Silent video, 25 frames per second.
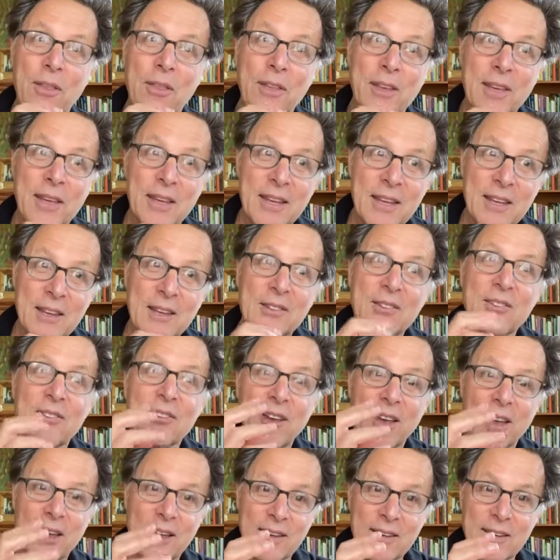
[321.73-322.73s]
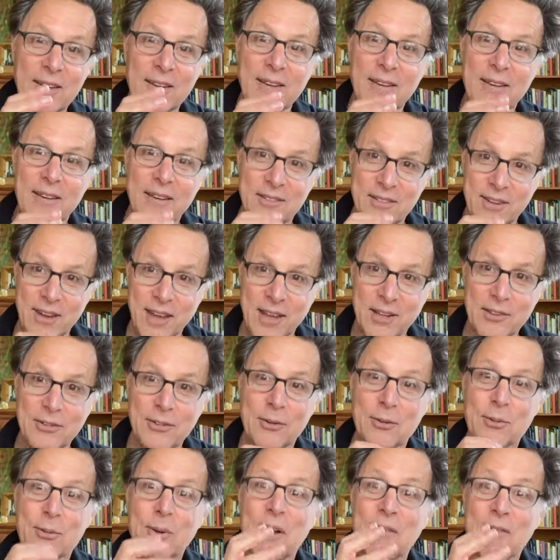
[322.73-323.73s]
the insight,
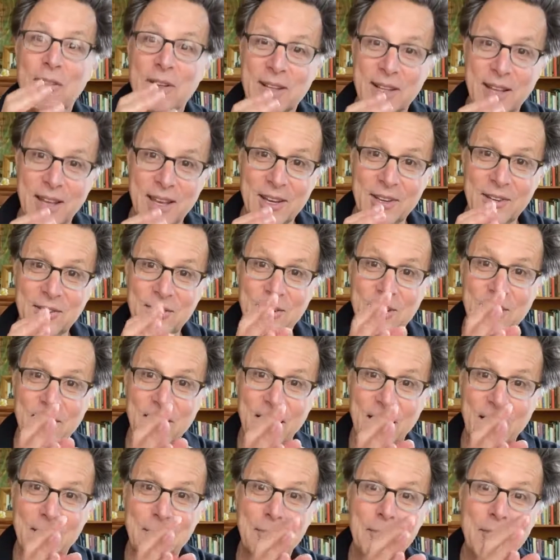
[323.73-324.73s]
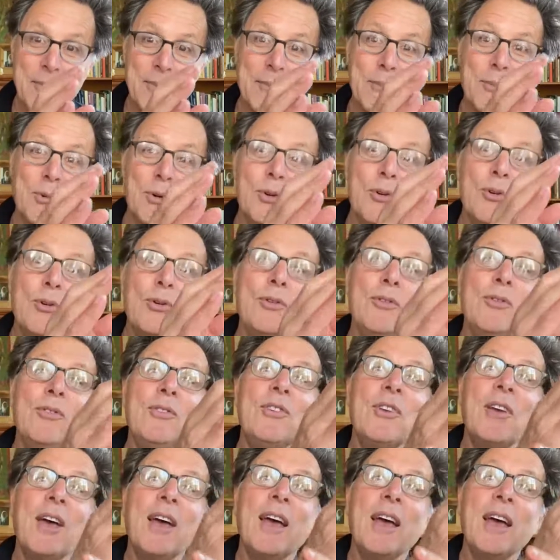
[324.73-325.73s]
takes the revelation and
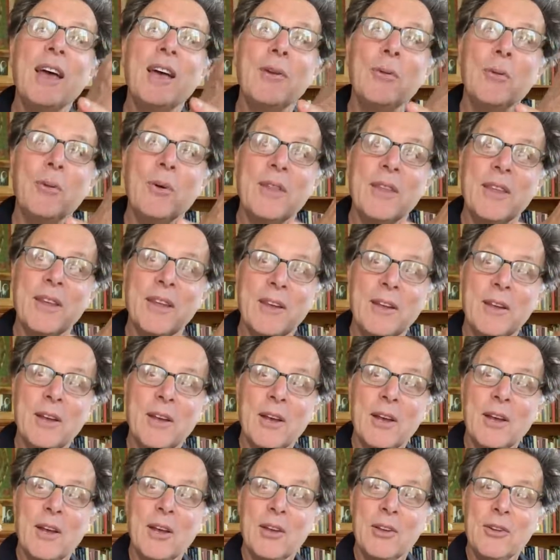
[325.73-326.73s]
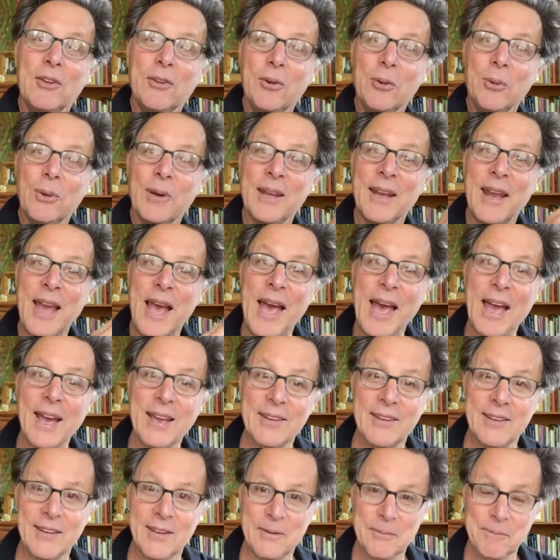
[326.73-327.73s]
moves ahead with it to
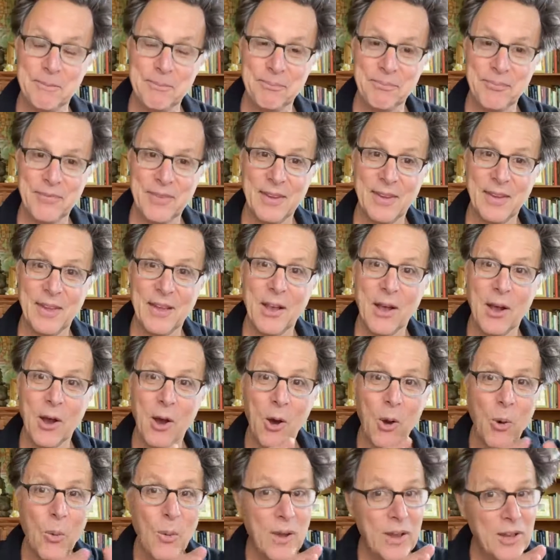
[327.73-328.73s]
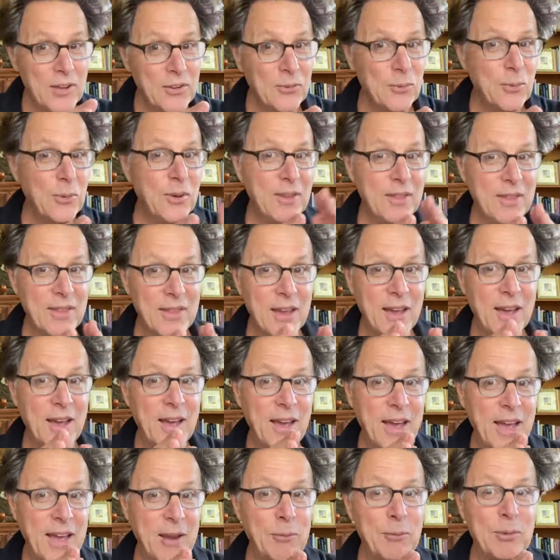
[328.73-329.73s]
enact it, always with
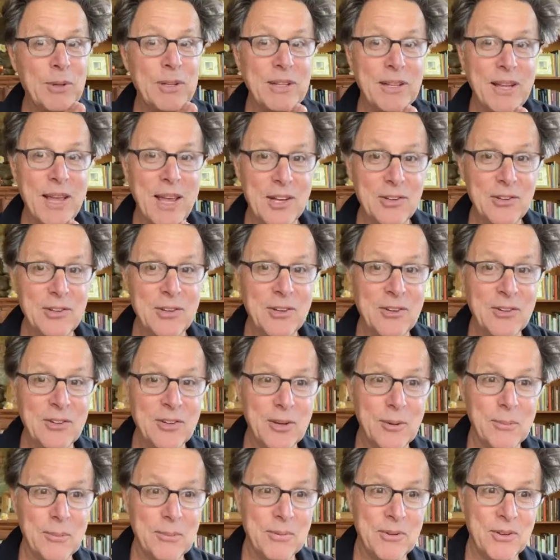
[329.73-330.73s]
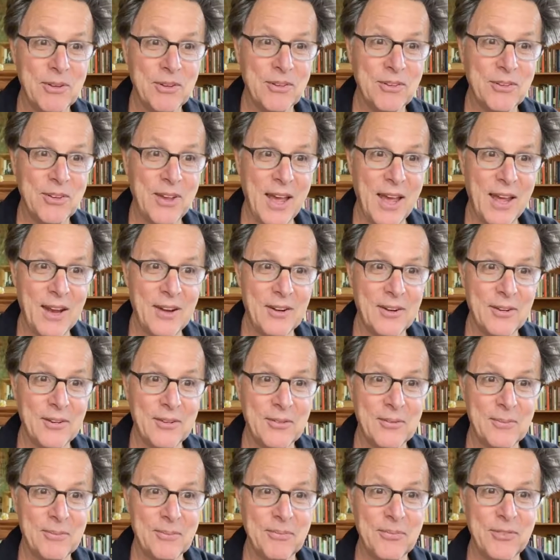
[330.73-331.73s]
a relationship to
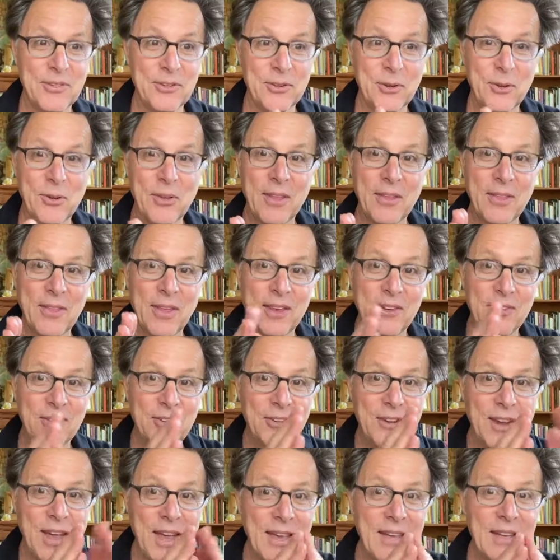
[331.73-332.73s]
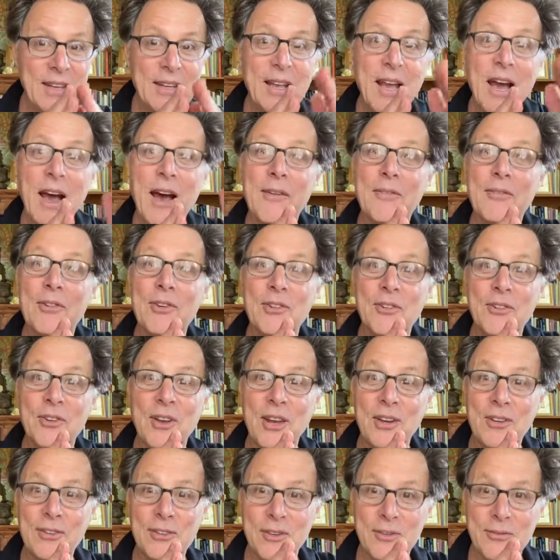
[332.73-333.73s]
Saturn so that they stay in
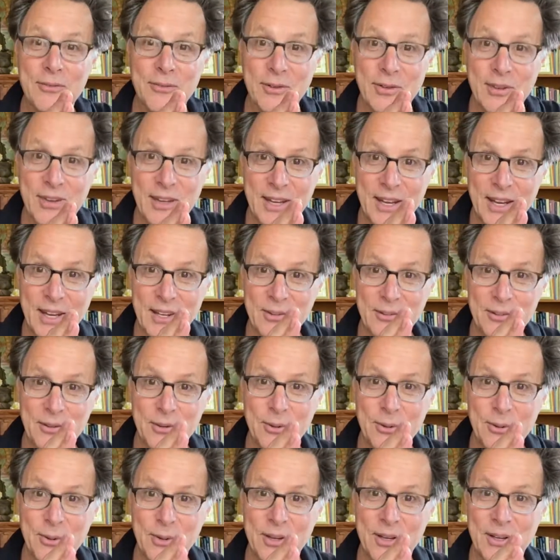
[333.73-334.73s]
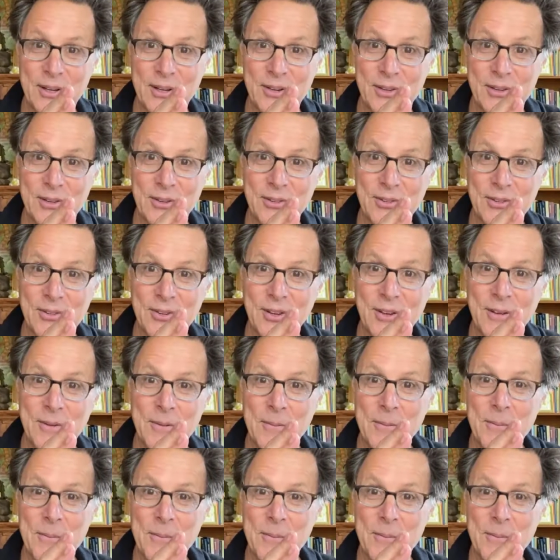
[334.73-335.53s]
conversation for the next 2 years.